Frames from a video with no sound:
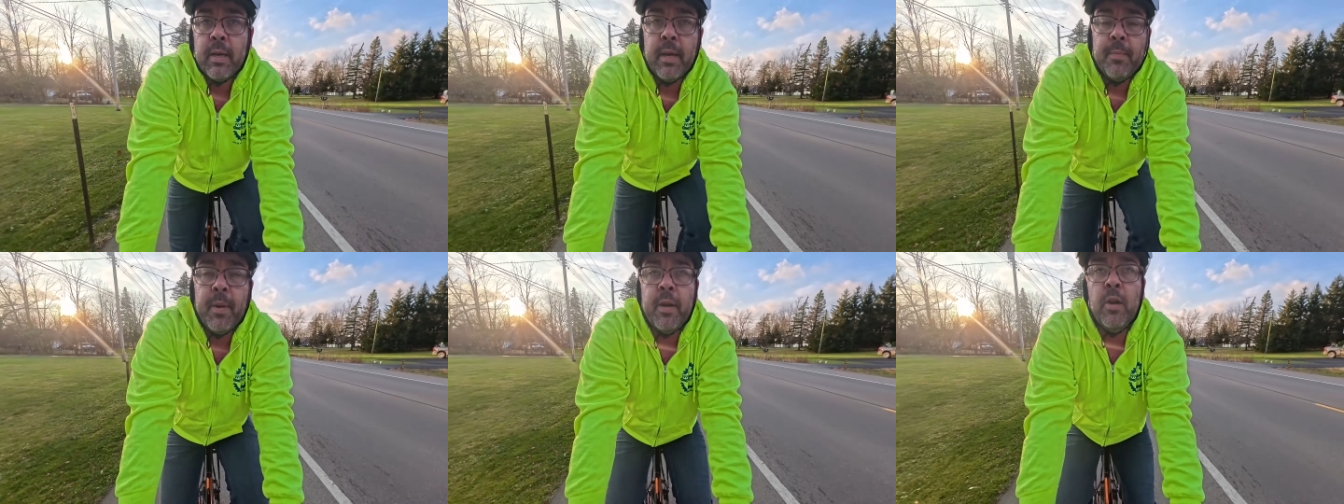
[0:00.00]

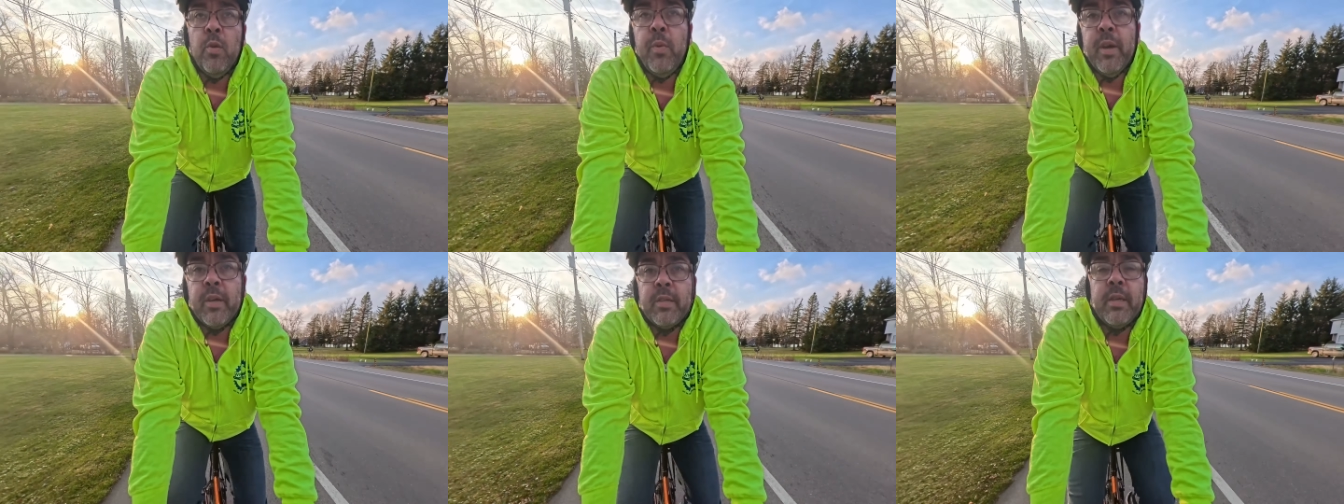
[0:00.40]
get my
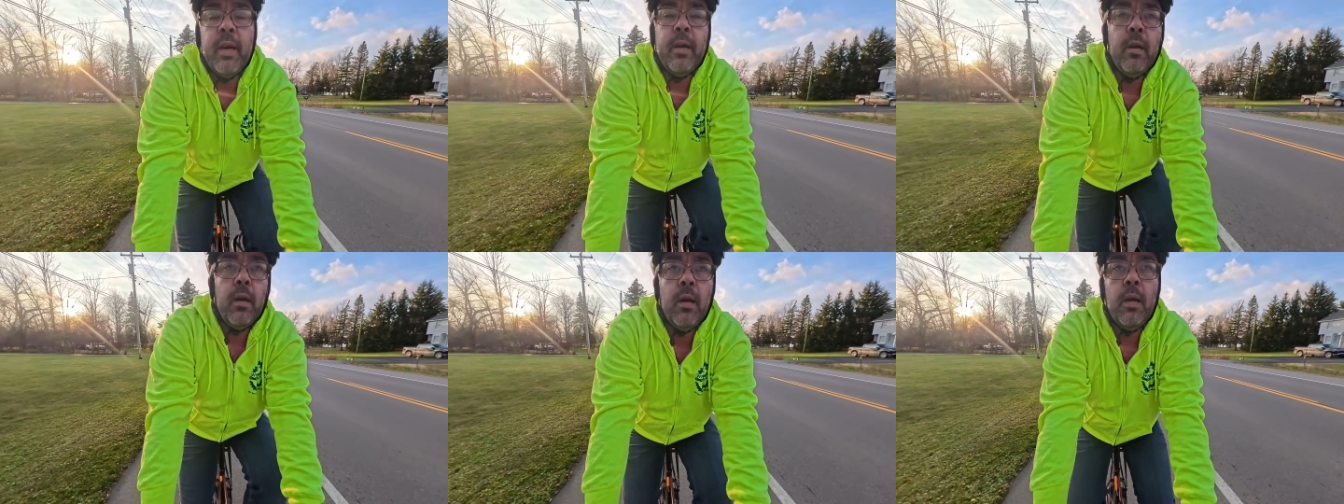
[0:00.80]
new wheel
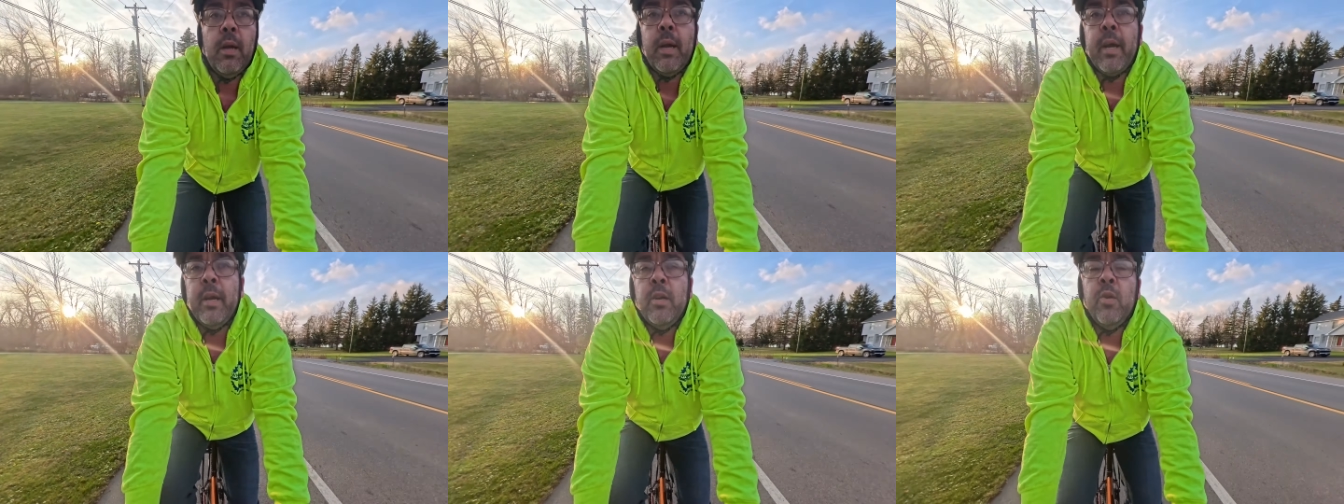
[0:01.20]
set,
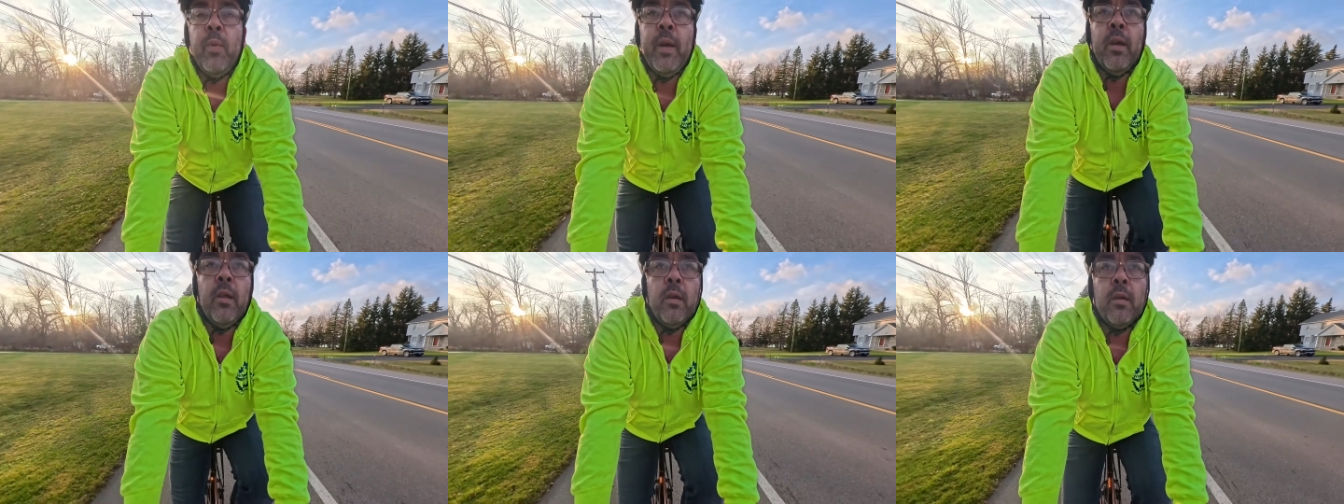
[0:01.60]
I got new
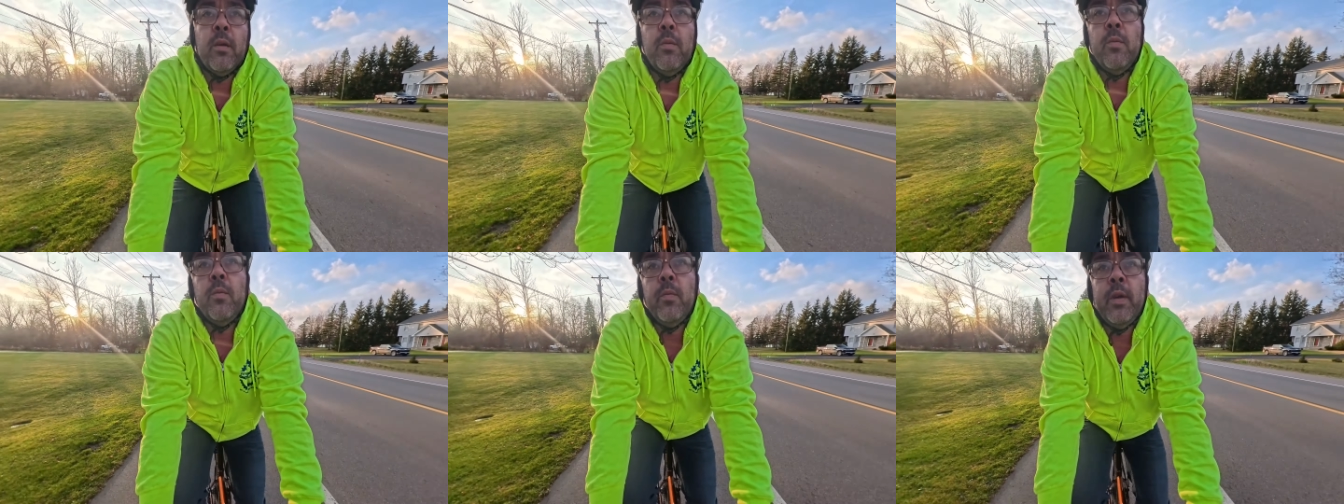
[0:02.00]

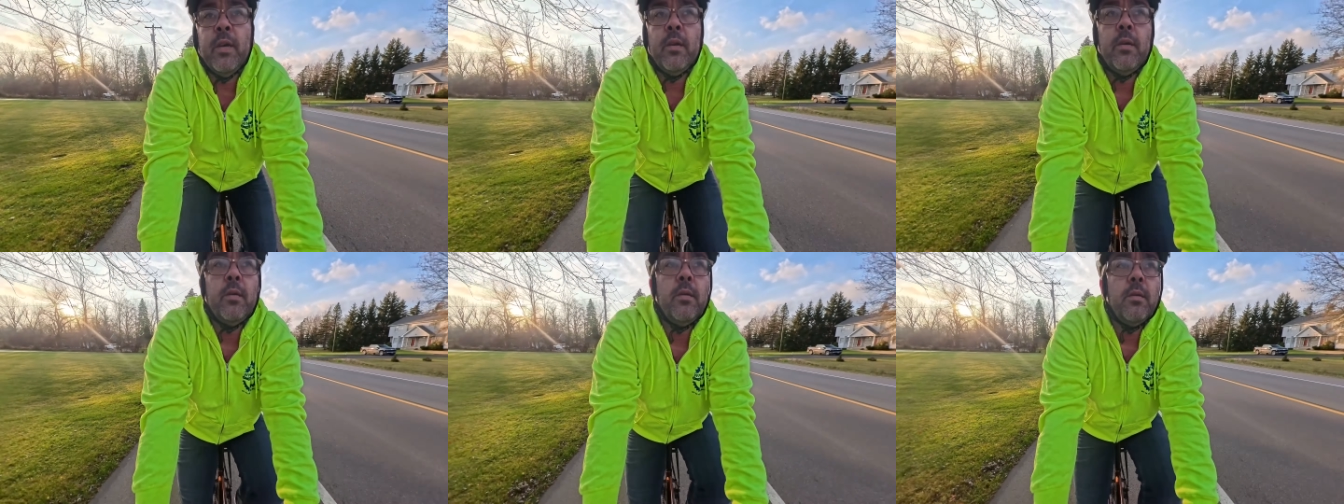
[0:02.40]

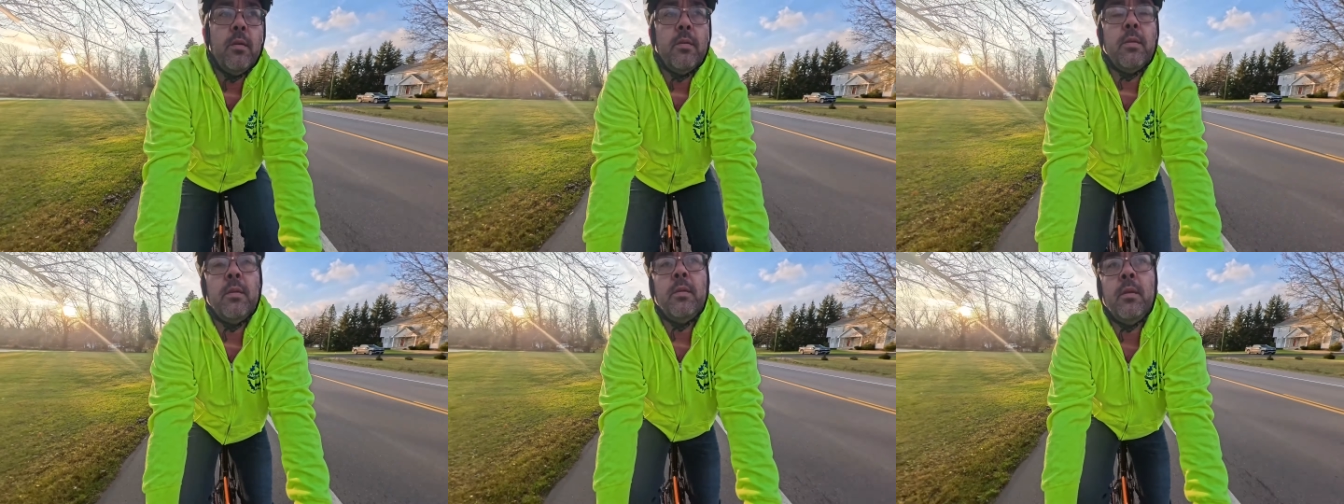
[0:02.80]

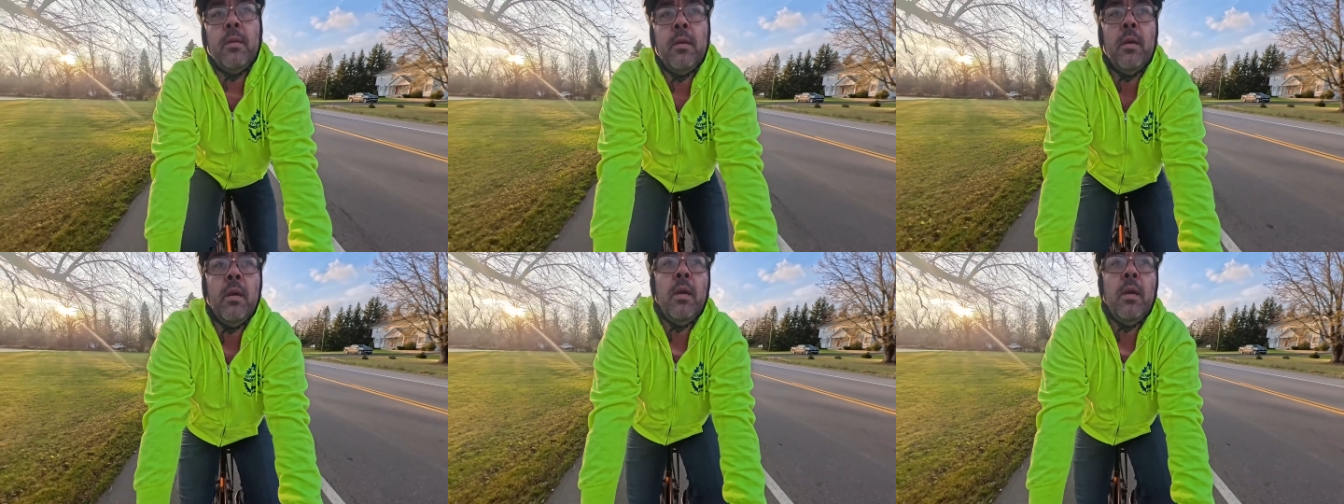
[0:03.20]
wheels,